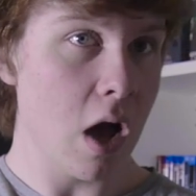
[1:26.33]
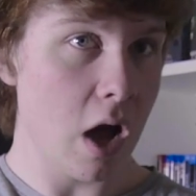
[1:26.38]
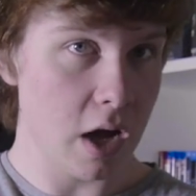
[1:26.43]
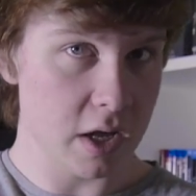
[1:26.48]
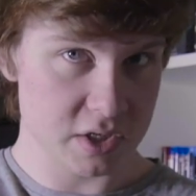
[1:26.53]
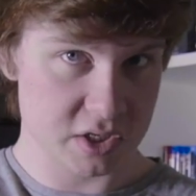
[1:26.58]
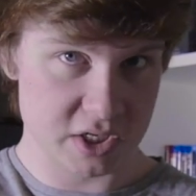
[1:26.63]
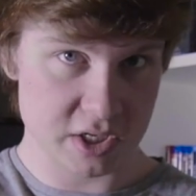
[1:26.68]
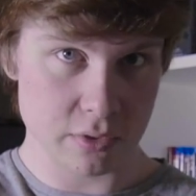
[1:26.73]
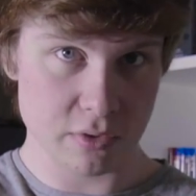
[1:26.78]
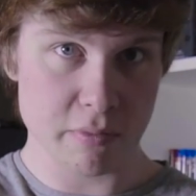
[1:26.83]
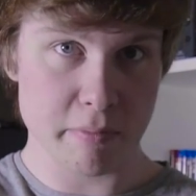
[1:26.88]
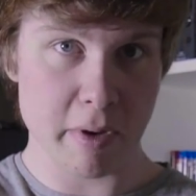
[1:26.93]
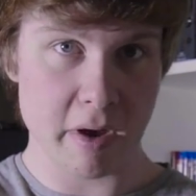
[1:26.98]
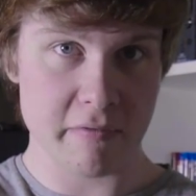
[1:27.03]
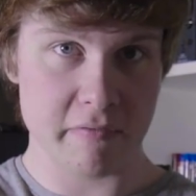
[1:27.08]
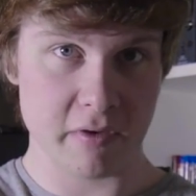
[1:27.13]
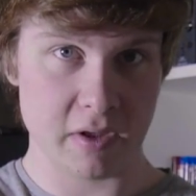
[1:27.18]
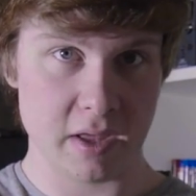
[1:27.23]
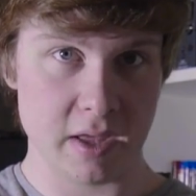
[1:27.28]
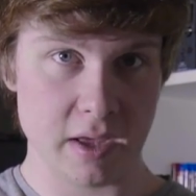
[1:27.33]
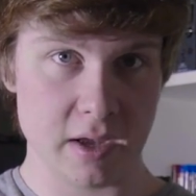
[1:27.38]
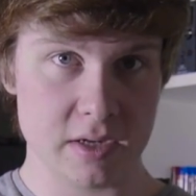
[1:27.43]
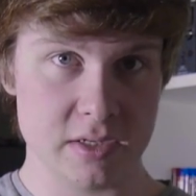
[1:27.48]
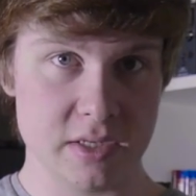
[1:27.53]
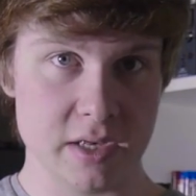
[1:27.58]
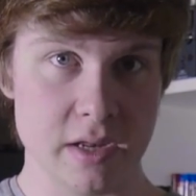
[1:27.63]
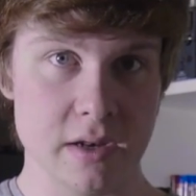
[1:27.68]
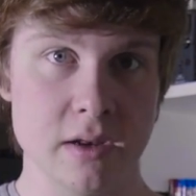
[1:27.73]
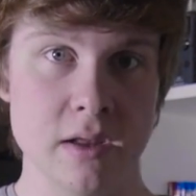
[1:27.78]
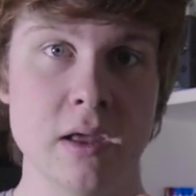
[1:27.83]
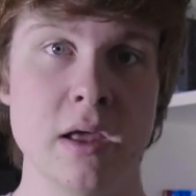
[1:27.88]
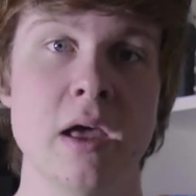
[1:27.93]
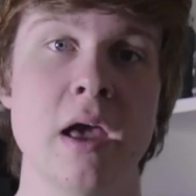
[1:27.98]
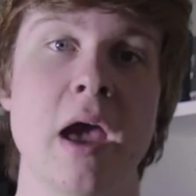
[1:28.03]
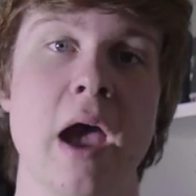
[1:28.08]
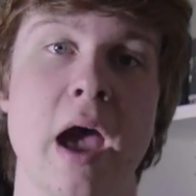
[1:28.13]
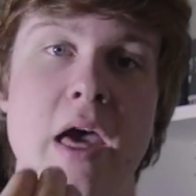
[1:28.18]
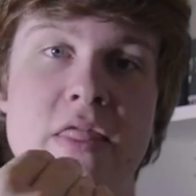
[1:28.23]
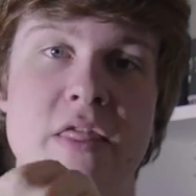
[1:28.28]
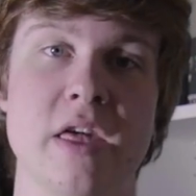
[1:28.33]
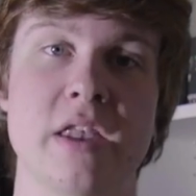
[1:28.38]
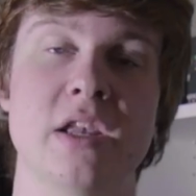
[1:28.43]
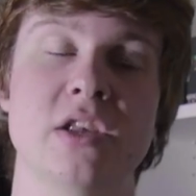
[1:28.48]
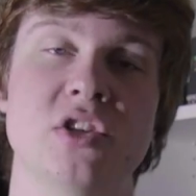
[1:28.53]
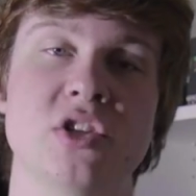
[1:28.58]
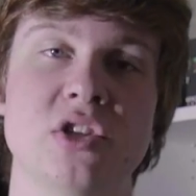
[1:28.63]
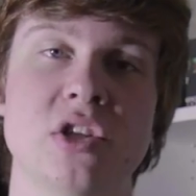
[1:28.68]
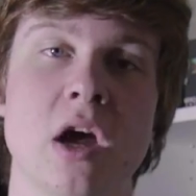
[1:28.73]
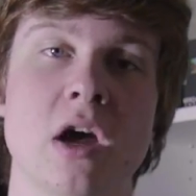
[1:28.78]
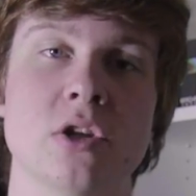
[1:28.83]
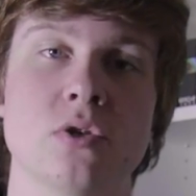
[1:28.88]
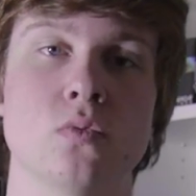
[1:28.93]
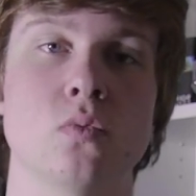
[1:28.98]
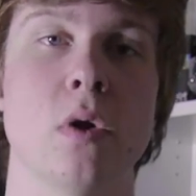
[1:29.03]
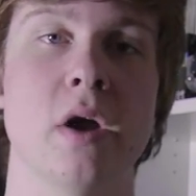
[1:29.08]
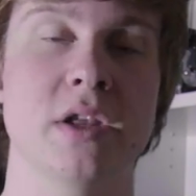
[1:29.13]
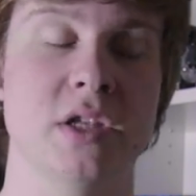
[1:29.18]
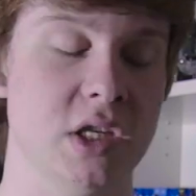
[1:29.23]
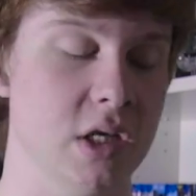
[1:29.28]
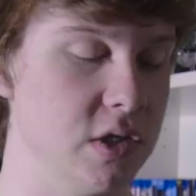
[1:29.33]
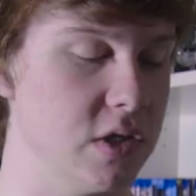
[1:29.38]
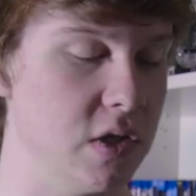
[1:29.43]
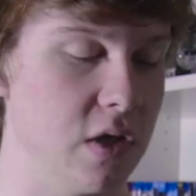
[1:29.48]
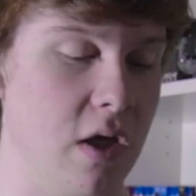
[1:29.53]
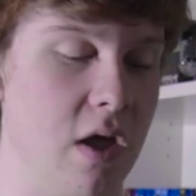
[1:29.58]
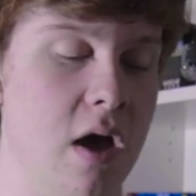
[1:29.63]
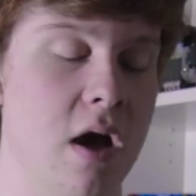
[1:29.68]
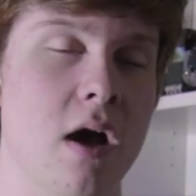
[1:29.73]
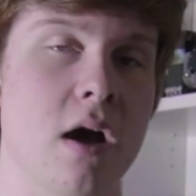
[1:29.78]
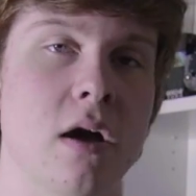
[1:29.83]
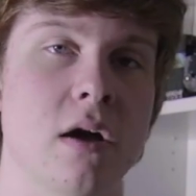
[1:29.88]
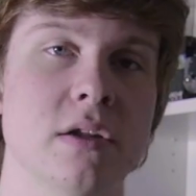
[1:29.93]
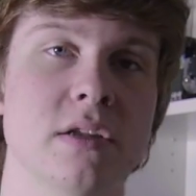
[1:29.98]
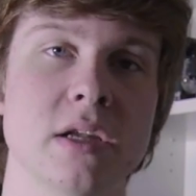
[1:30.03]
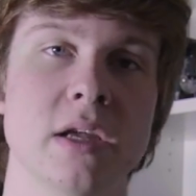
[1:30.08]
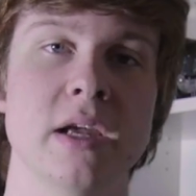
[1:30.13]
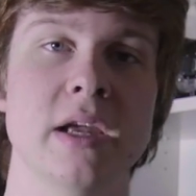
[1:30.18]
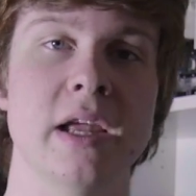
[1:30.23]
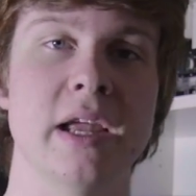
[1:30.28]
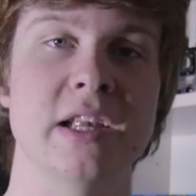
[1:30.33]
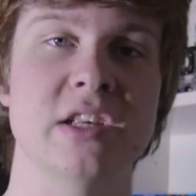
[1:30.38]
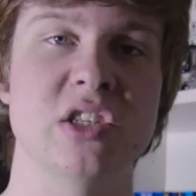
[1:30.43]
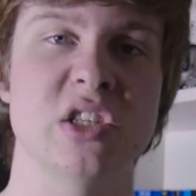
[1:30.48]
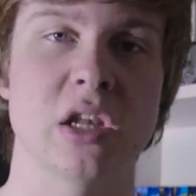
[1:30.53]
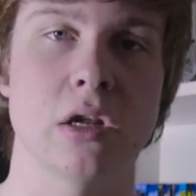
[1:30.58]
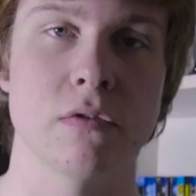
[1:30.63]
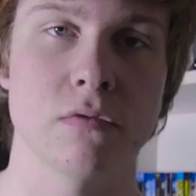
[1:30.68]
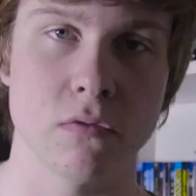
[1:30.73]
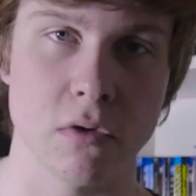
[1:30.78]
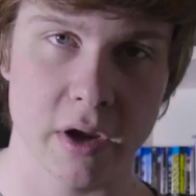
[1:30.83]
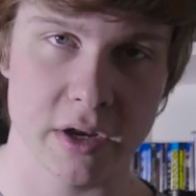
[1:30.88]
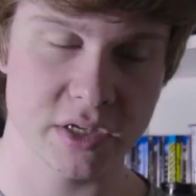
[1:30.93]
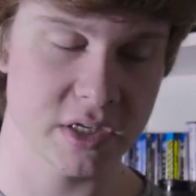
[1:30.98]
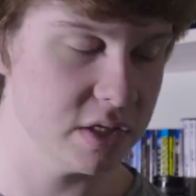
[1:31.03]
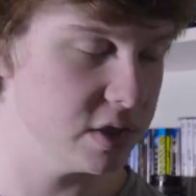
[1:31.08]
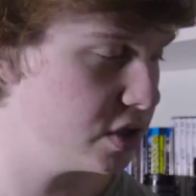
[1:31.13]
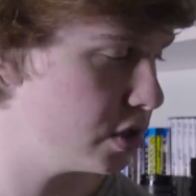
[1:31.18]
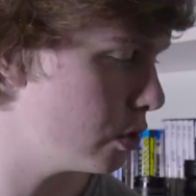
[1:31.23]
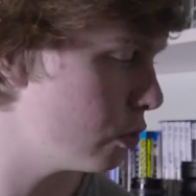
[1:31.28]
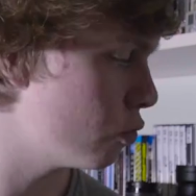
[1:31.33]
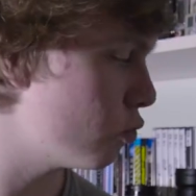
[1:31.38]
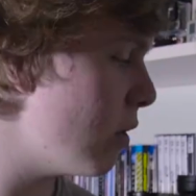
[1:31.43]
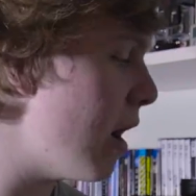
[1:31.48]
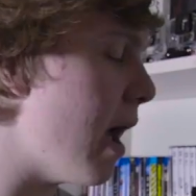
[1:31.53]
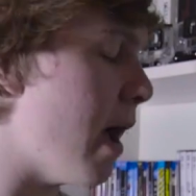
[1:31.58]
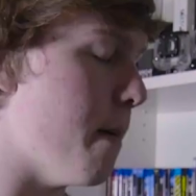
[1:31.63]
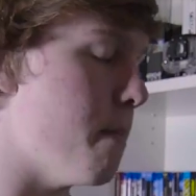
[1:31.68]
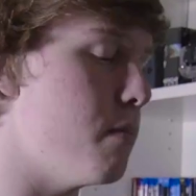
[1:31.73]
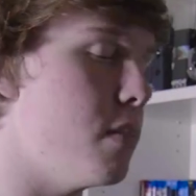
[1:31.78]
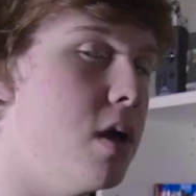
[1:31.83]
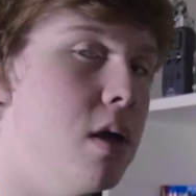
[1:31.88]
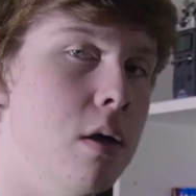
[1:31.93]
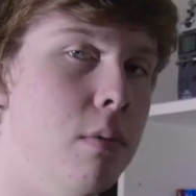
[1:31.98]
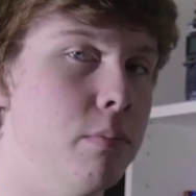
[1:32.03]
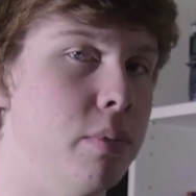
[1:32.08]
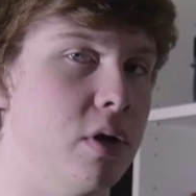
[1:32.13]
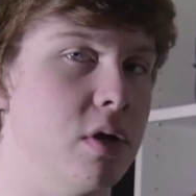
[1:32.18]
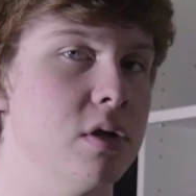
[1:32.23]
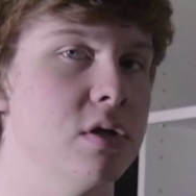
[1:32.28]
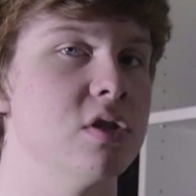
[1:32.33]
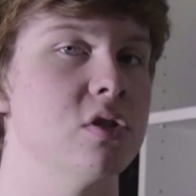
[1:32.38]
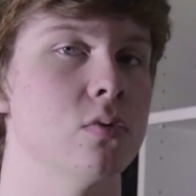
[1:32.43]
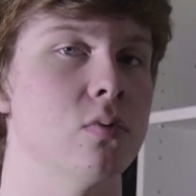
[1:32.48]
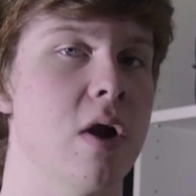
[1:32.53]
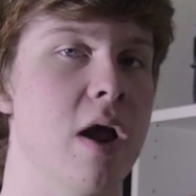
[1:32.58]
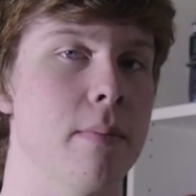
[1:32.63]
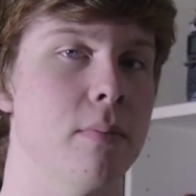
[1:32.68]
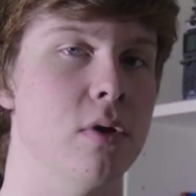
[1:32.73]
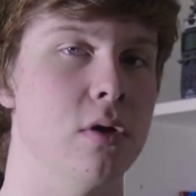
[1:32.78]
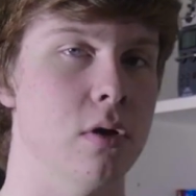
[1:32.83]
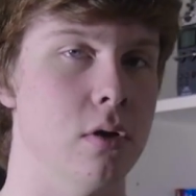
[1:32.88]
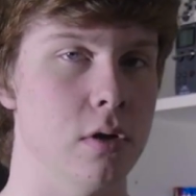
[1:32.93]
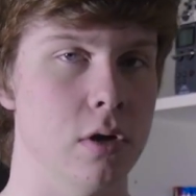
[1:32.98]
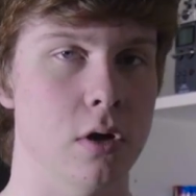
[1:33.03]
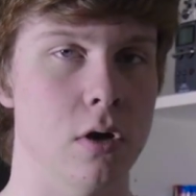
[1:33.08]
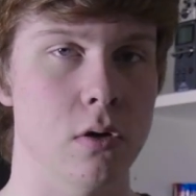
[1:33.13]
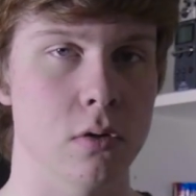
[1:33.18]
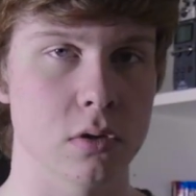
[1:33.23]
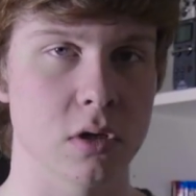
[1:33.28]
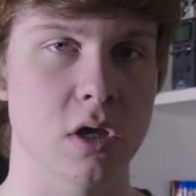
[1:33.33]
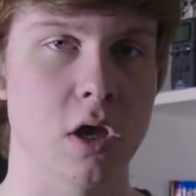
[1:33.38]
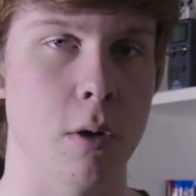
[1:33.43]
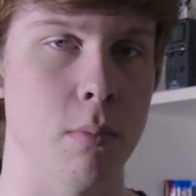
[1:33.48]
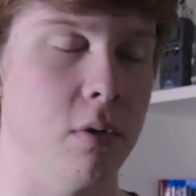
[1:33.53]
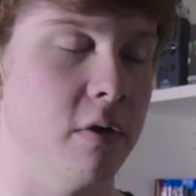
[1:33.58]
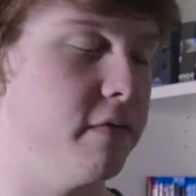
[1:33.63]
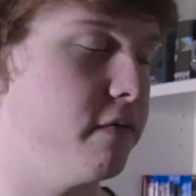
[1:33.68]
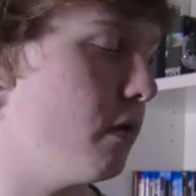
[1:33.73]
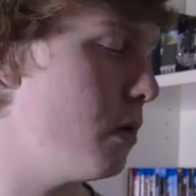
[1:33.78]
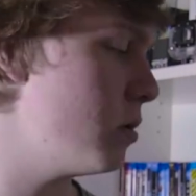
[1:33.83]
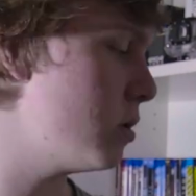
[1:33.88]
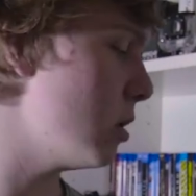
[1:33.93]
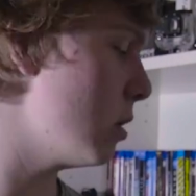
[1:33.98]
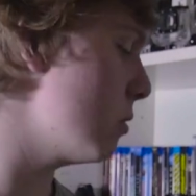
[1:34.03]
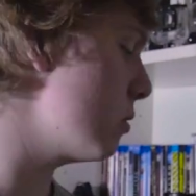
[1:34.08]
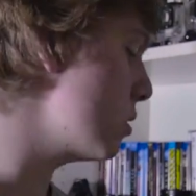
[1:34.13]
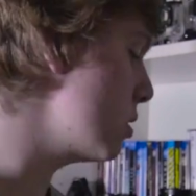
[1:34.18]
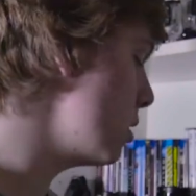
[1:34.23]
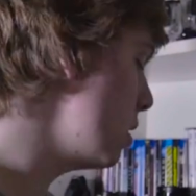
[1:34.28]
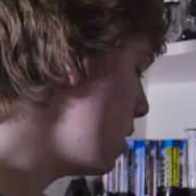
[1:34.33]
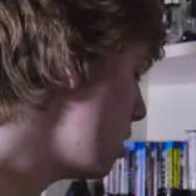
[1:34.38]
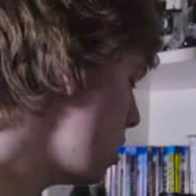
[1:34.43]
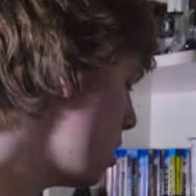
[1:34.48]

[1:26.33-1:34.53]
Until the buffer kicks in. And then it starts writing to the card instead of writing to the RAM, because the RAM can only hold a couple of photos.